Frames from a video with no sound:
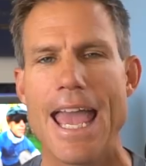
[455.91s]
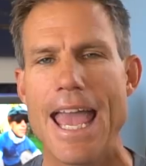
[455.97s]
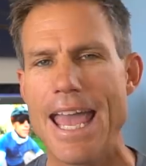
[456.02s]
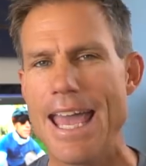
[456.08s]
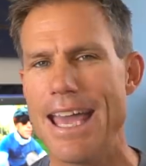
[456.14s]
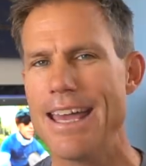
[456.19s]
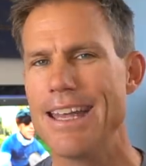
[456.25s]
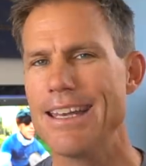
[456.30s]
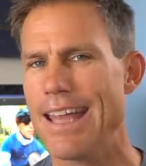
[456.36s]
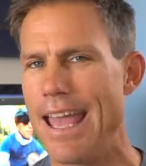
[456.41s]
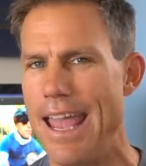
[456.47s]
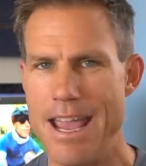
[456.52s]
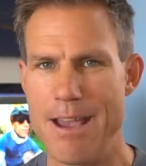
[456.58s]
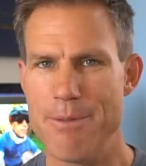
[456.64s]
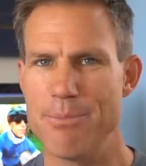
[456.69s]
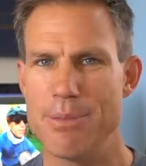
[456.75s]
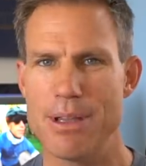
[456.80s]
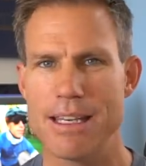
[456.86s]
and
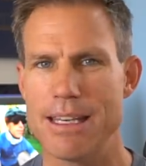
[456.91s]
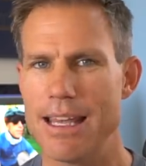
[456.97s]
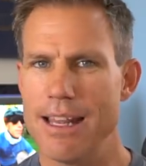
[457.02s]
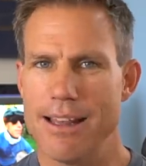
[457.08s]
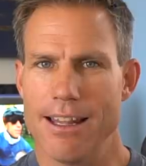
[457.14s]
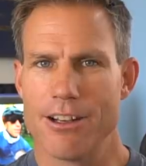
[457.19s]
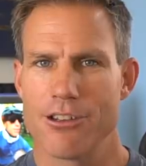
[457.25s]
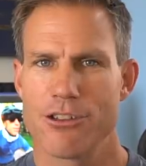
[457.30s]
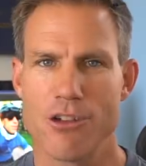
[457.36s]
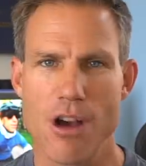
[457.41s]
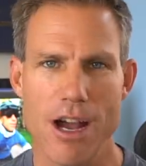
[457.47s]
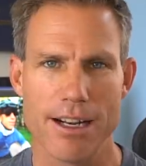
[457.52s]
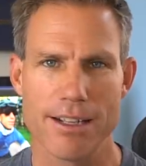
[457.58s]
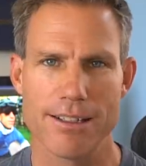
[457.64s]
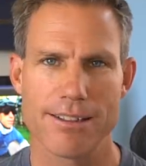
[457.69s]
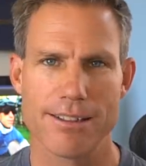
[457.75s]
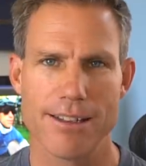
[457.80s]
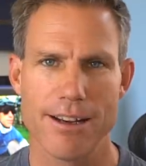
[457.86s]
ambient
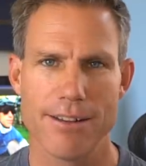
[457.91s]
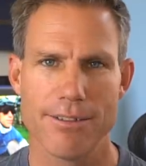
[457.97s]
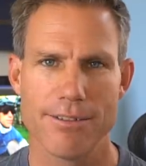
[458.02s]
electronic stuff.